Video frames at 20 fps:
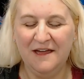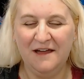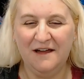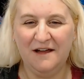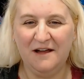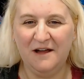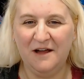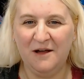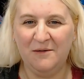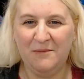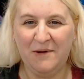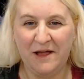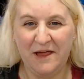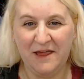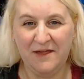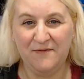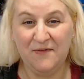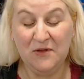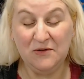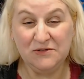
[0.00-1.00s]
Um,
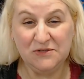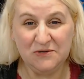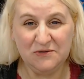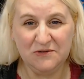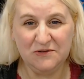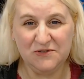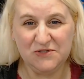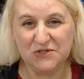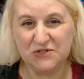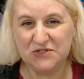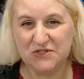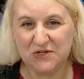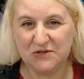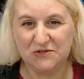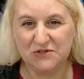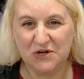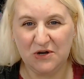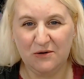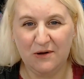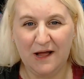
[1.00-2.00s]
if you do lose your
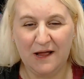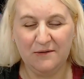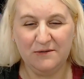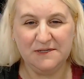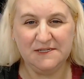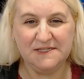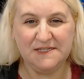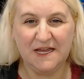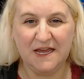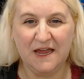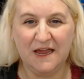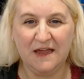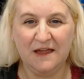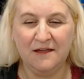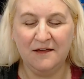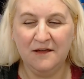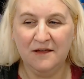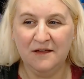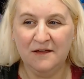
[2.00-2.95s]
sojo, I would say